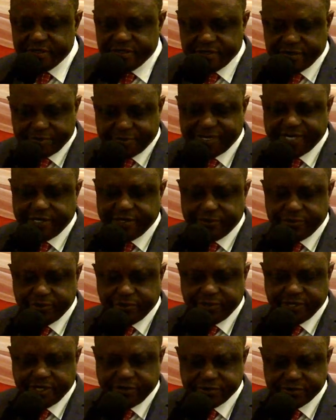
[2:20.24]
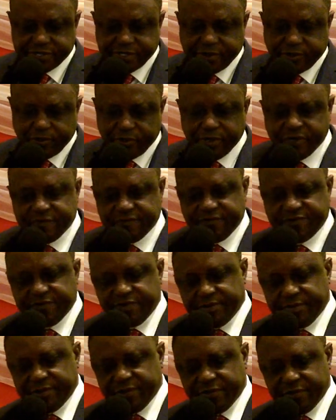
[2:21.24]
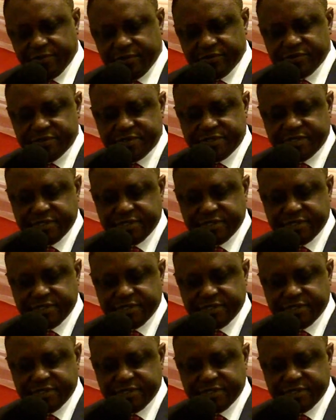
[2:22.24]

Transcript: in the Bible. I'll take one from the Old